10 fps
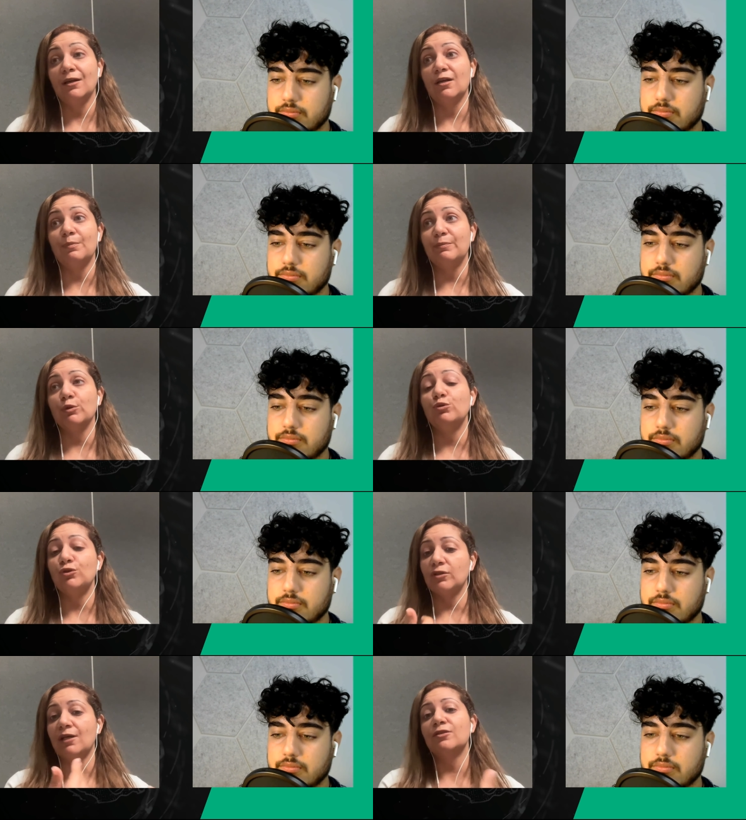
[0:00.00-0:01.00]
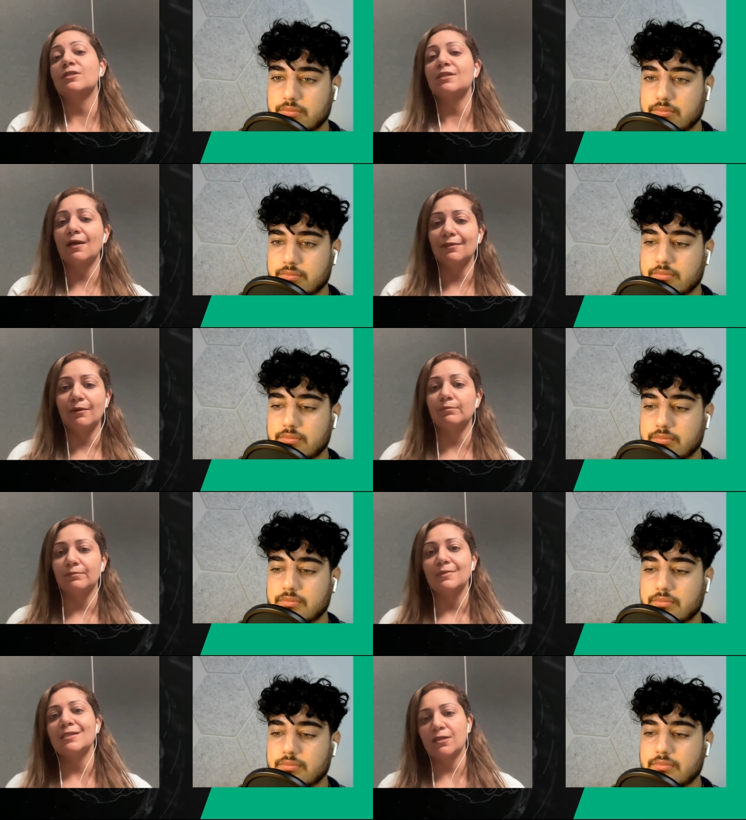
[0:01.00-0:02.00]
Speaker 1: a lot of people who don't understand them
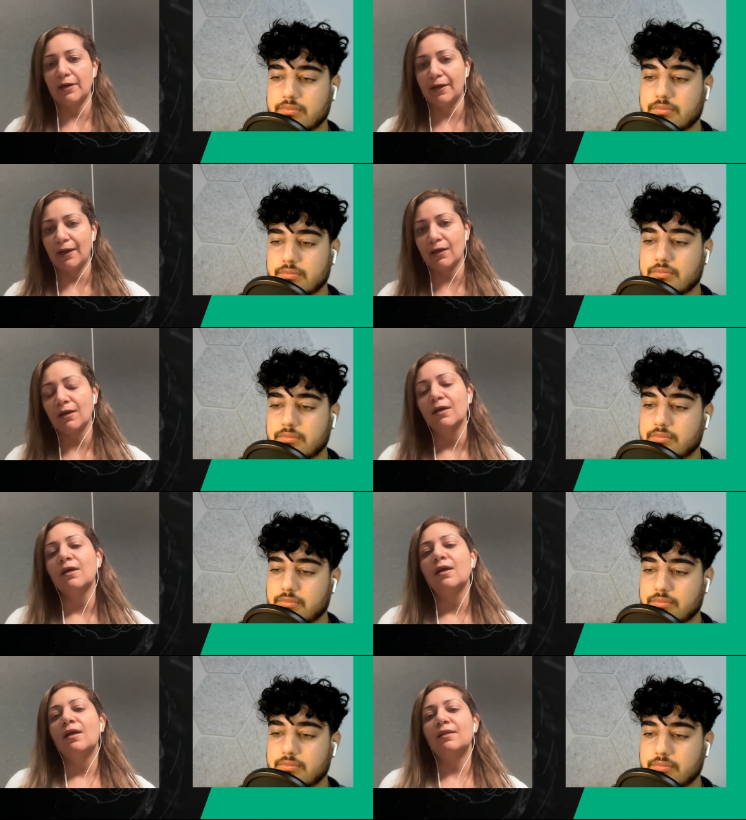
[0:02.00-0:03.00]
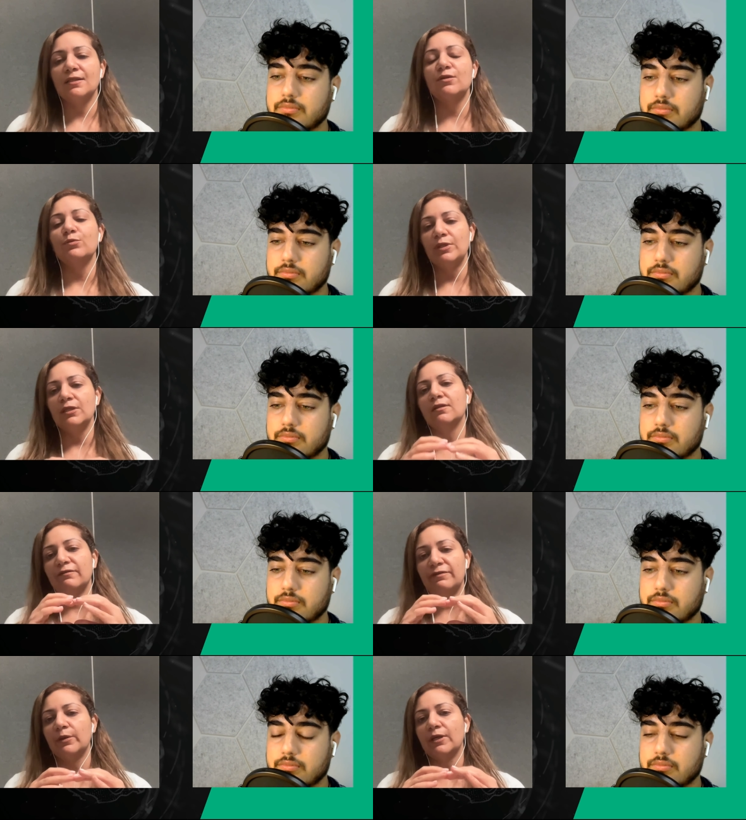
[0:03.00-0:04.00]
signing. That's a real,
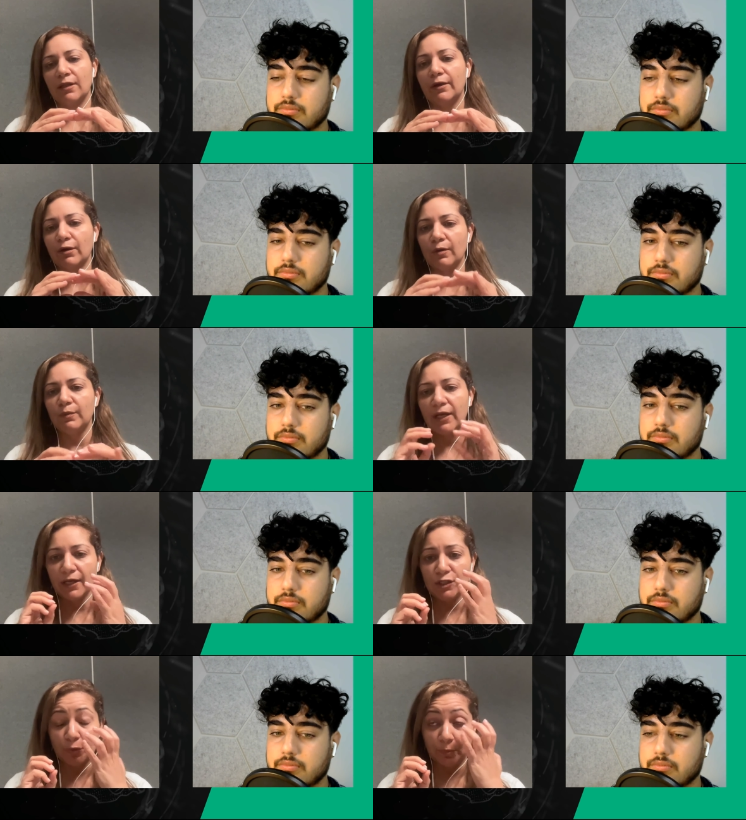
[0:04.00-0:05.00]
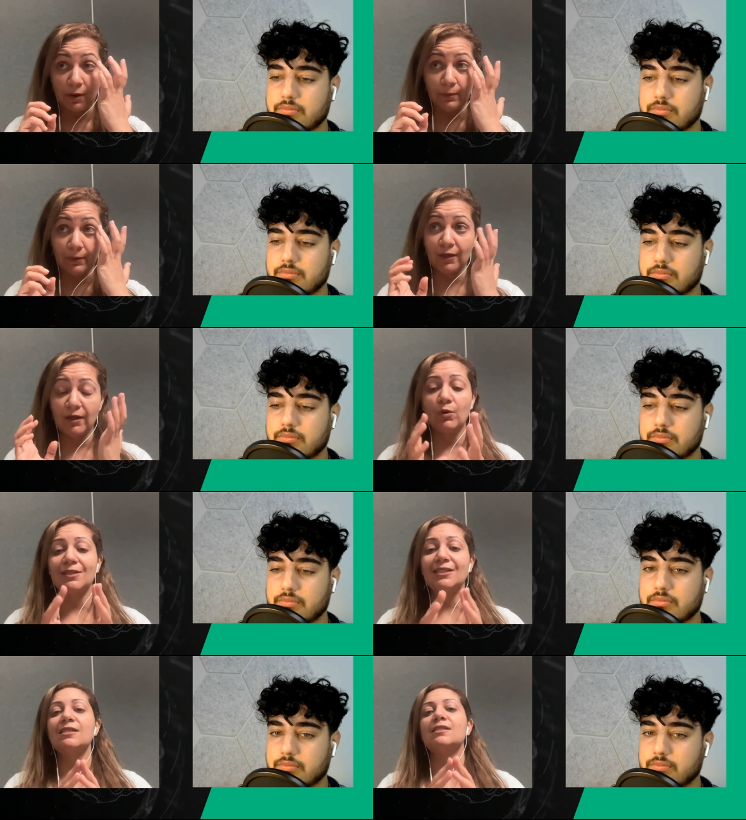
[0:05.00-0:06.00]
very clear communication problem. And I
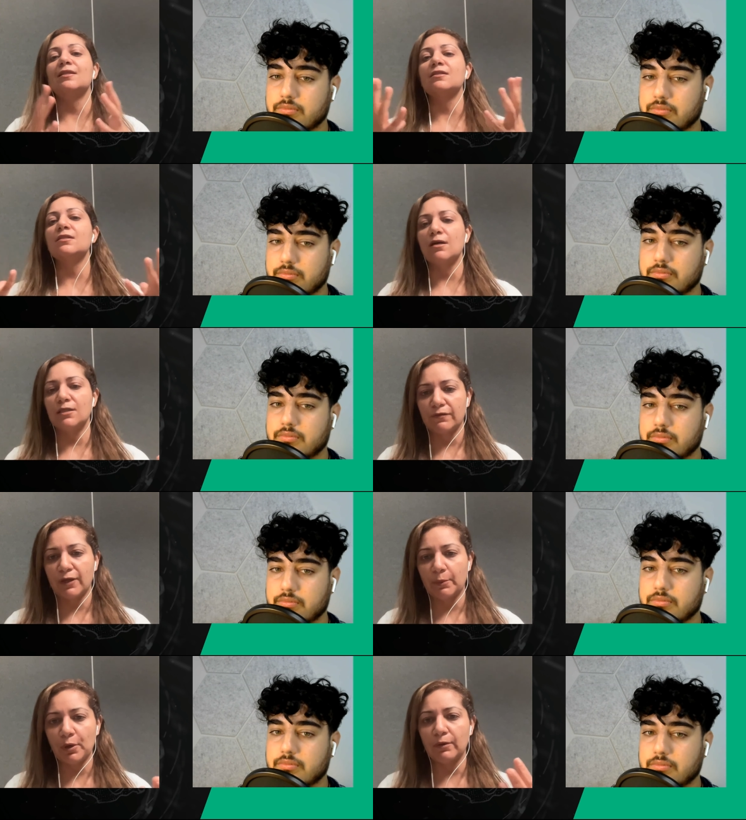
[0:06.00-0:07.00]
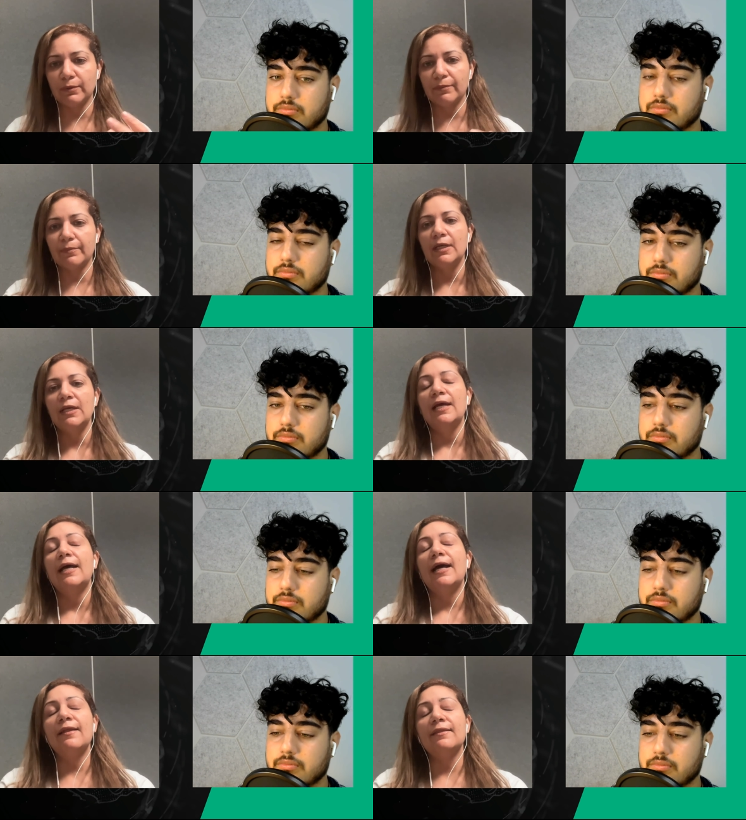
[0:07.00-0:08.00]
wanted to see the size of that problem.
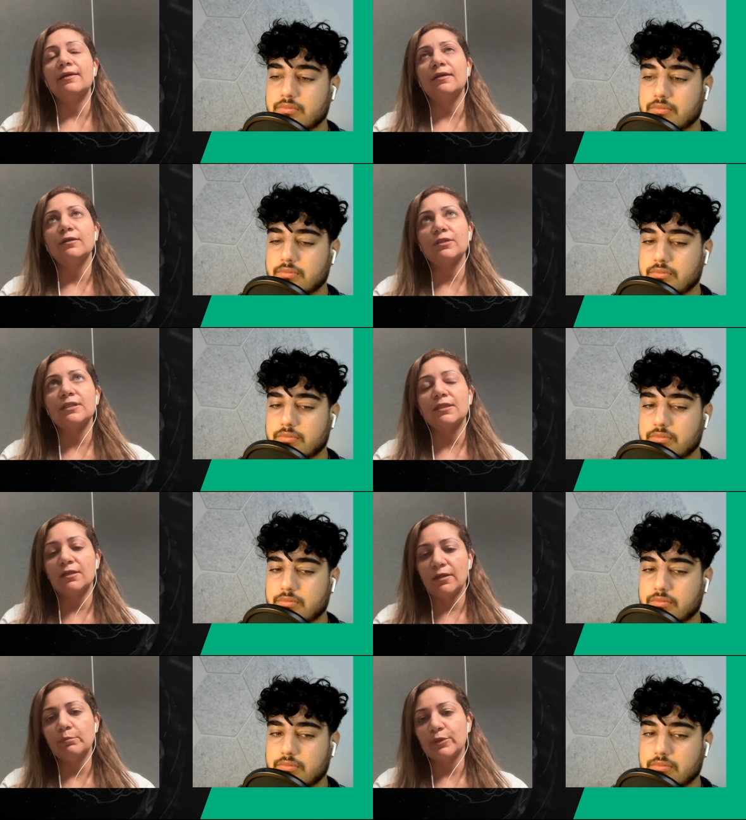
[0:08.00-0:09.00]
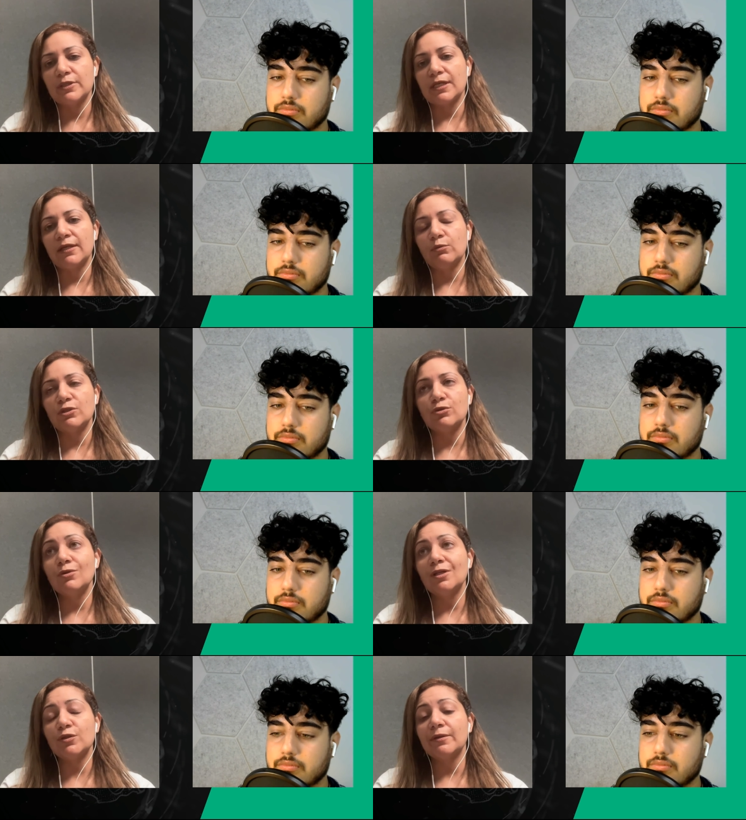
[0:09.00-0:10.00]
And then I looked at the numbers, and it was
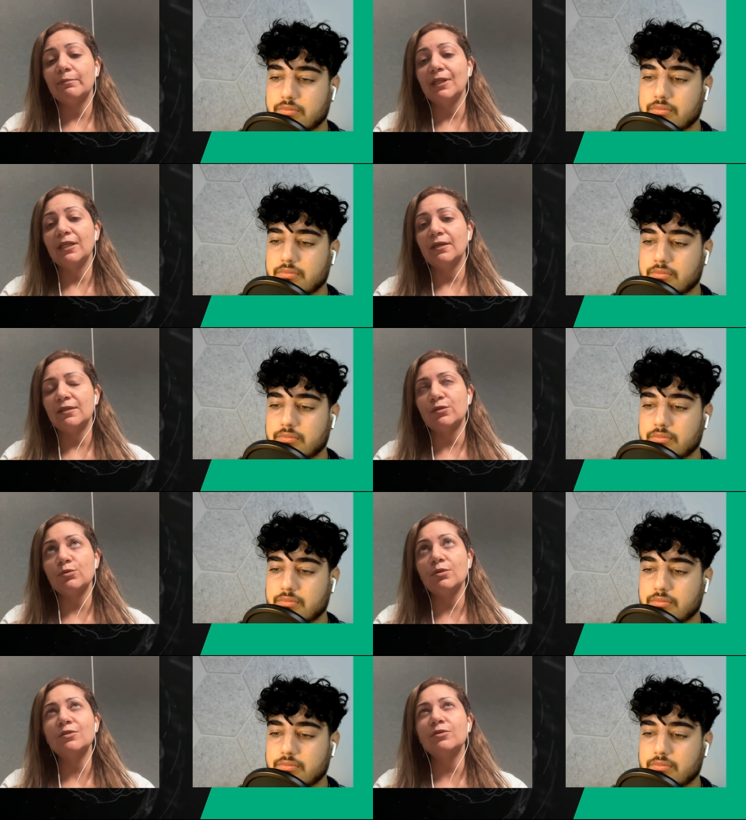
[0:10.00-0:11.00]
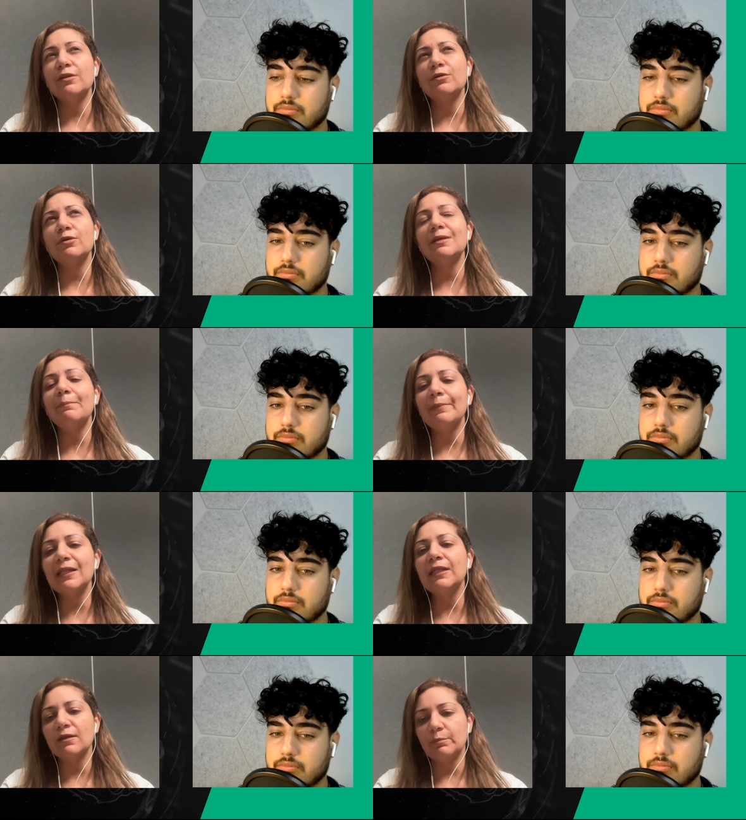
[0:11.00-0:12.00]
200 million, 230
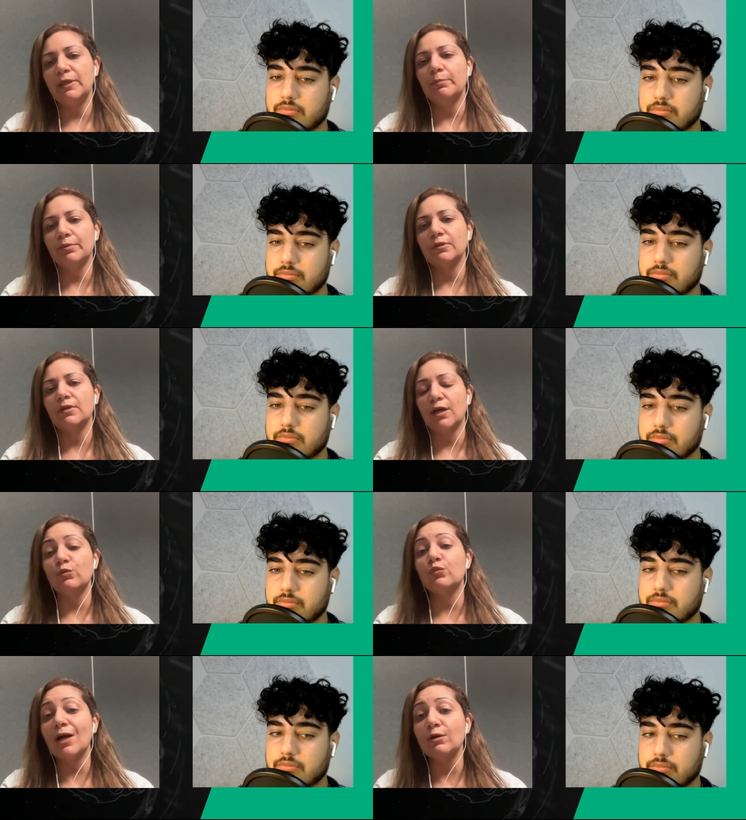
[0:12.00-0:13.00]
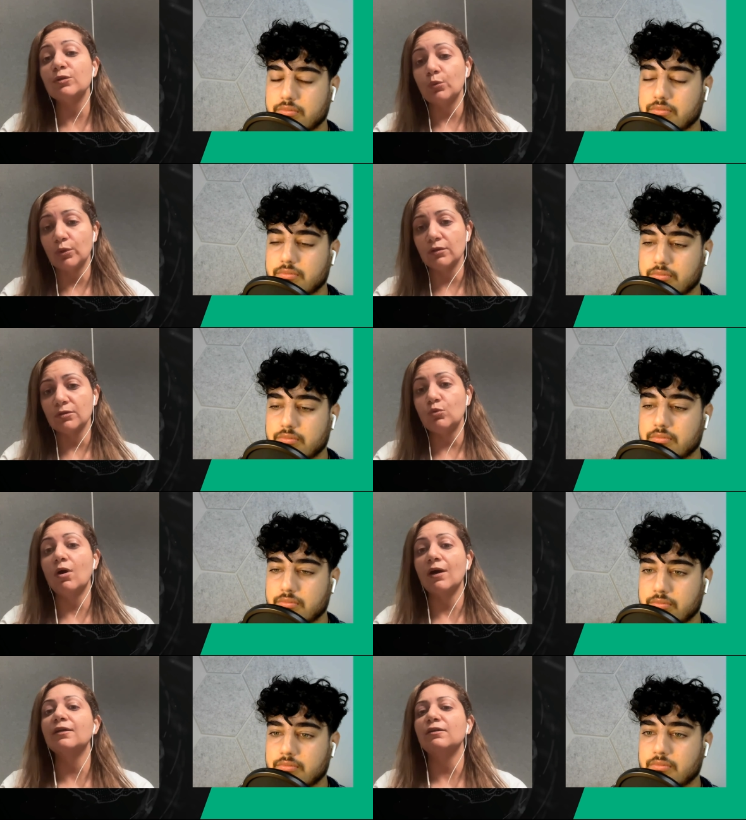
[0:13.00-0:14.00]
million people around the world who
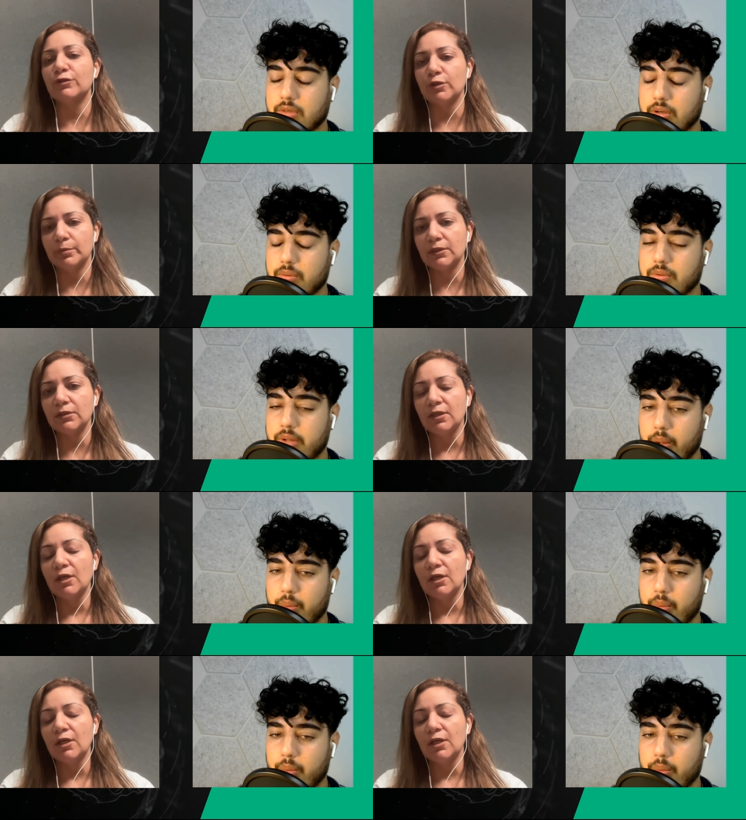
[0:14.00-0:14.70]
are nonverbal,